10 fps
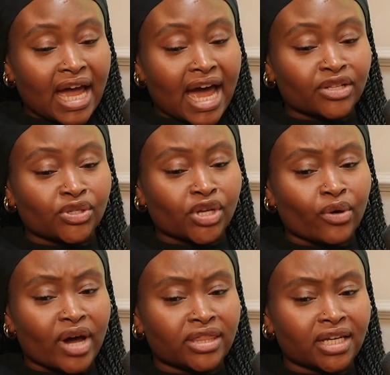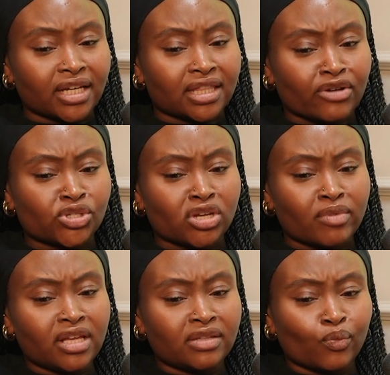And so I think there are so
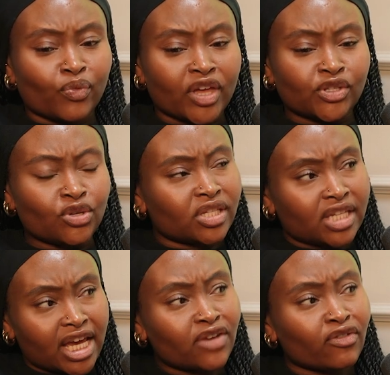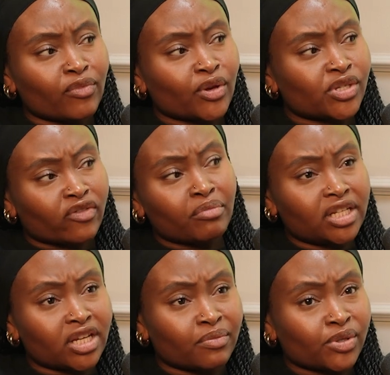many things that you can take from those different mediums.